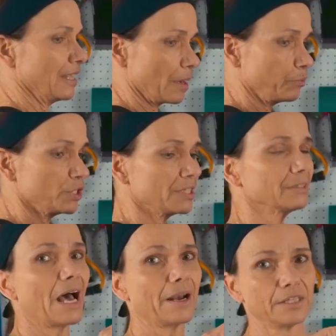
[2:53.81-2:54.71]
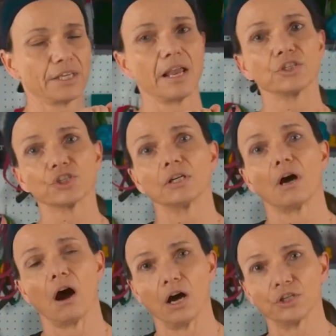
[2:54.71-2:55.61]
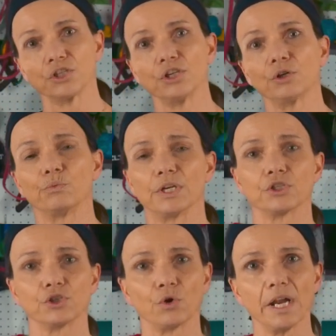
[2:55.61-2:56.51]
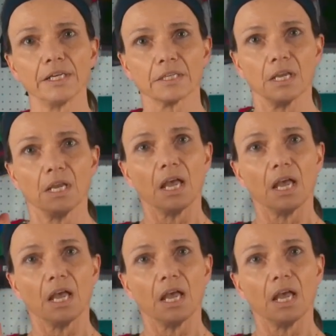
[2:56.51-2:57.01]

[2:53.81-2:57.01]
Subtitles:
That puts a lot of tension onto your wrist joint,